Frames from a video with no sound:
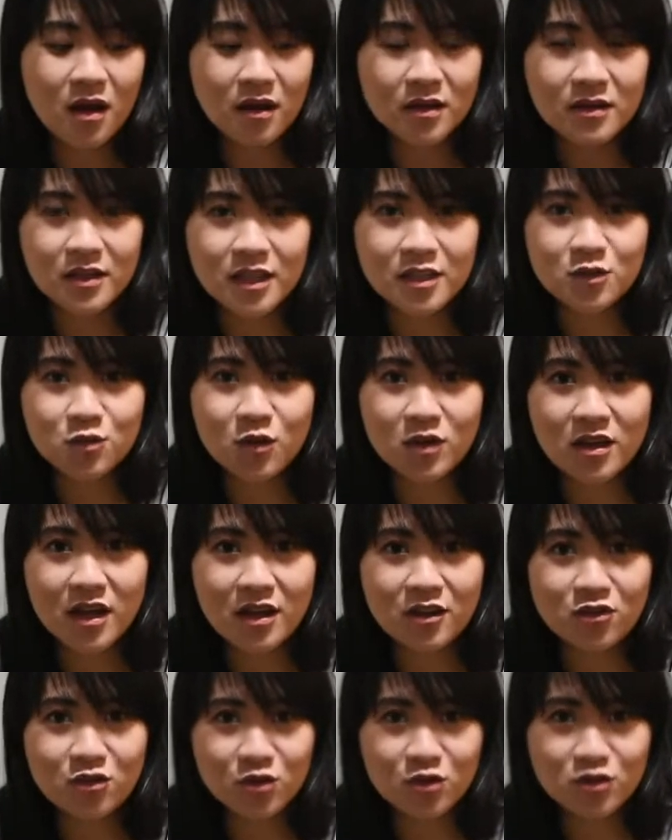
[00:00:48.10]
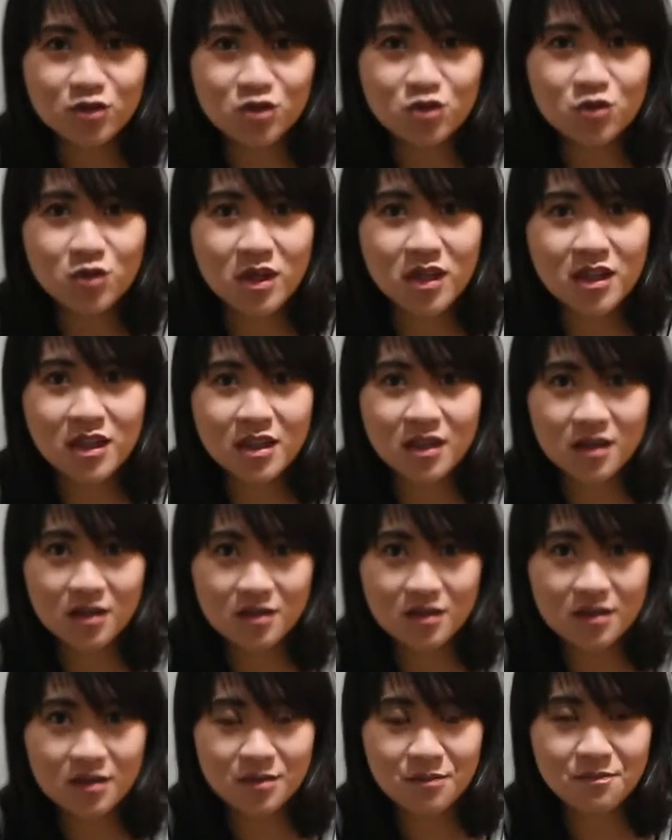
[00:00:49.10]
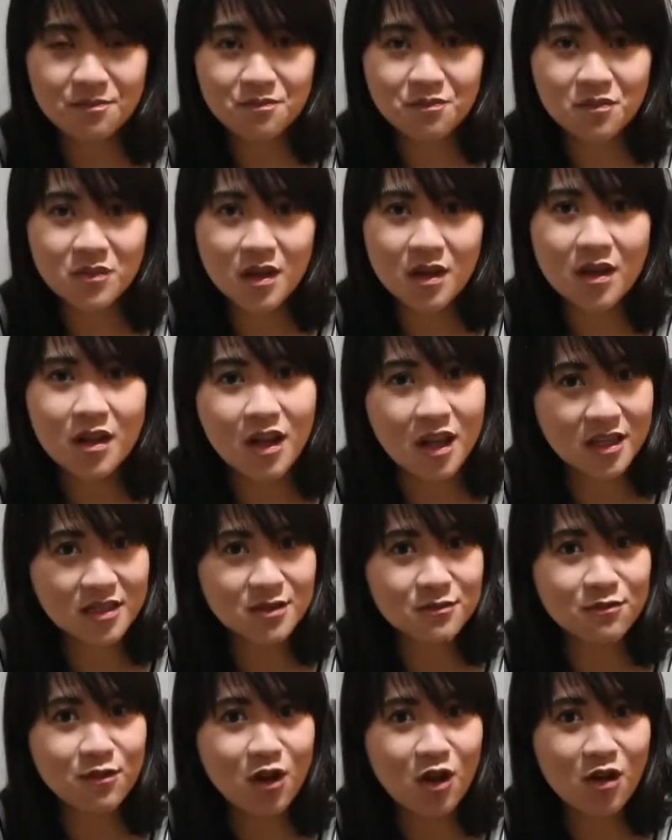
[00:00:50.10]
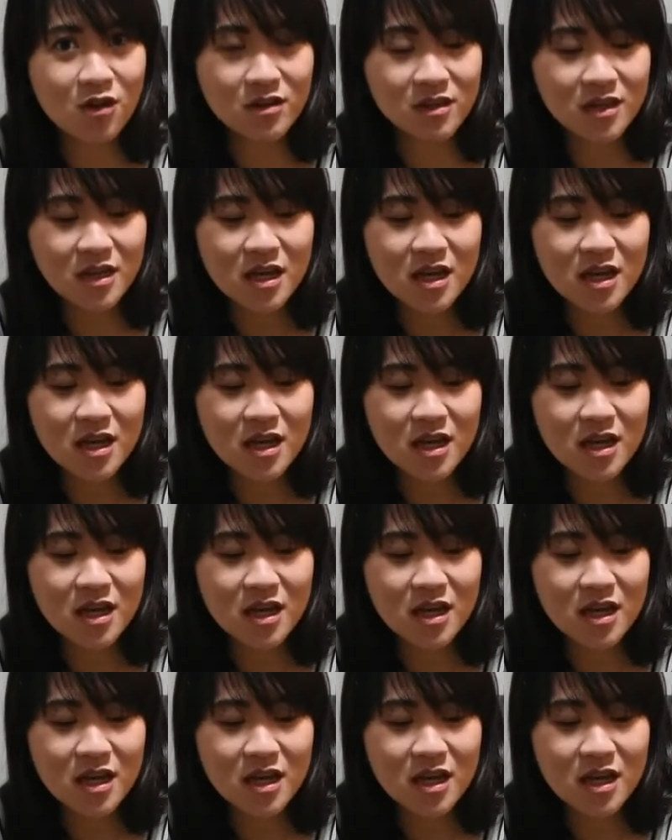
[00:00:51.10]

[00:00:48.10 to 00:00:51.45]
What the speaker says: that's what I told you in the last vlog,